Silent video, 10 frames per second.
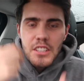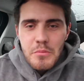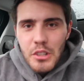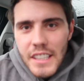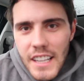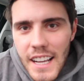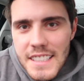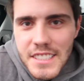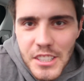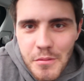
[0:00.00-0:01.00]
Good morning,
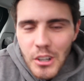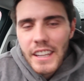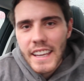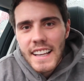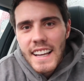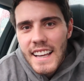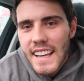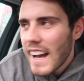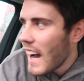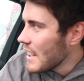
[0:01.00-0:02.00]
guys. Good morning.
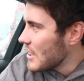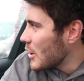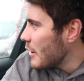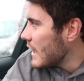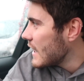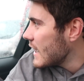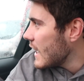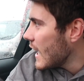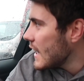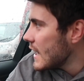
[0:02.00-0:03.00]
How you doing?
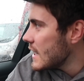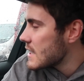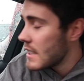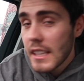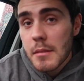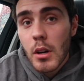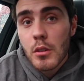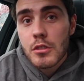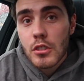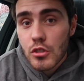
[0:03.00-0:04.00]
It is the
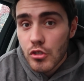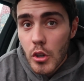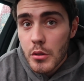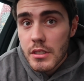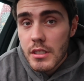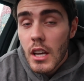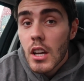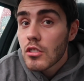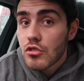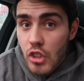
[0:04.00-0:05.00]
most gross,
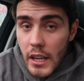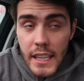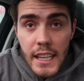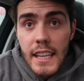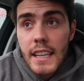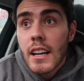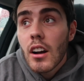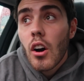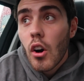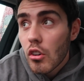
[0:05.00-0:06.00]
rainy,
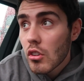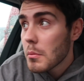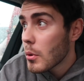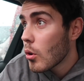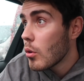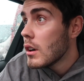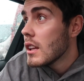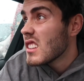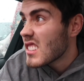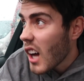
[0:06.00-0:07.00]
horrible,
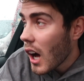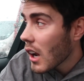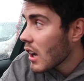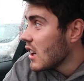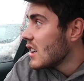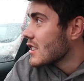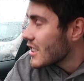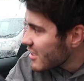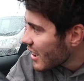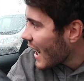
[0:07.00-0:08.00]
dull,
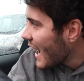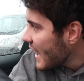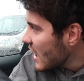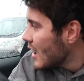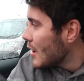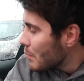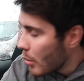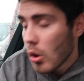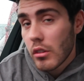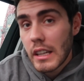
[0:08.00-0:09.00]
grey,
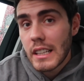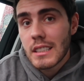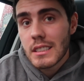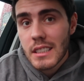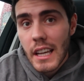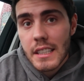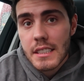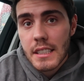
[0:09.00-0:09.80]
boring day